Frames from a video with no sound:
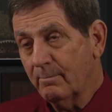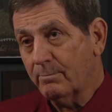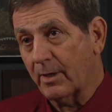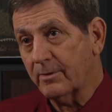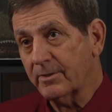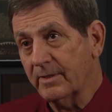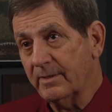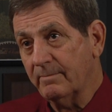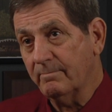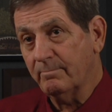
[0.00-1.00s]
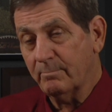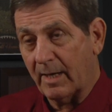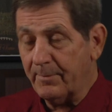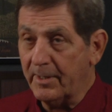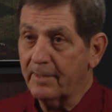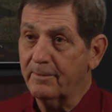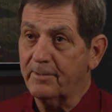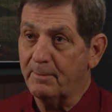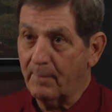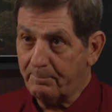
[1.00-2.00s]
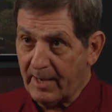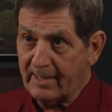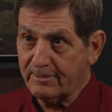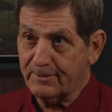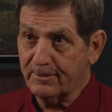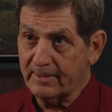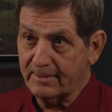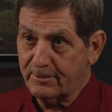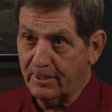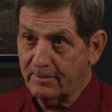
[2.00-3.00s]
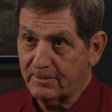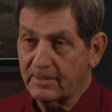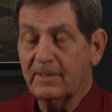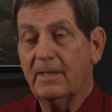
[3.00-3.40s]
person, maybe other than my pastor at the church.